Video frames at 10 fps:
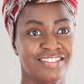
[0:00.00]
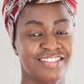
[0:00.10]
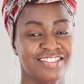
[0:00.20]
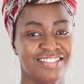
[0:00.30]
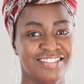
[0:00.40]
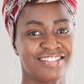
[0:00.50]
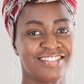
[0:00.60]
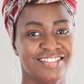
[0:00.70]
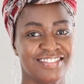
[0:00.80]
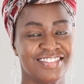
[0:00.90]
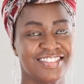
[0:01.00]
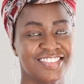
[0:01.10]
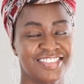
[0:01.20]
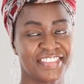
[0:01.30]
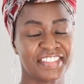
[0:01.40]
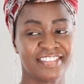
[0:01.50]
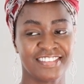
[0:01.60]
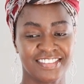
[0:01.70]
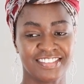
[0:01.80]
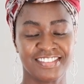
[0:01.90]

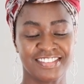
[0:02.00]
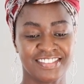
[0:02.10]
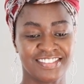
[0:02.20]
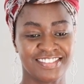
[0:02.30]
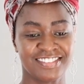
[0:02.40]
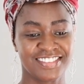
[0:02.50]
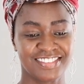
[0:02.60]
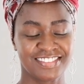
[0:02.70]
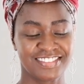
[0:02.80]
(silent)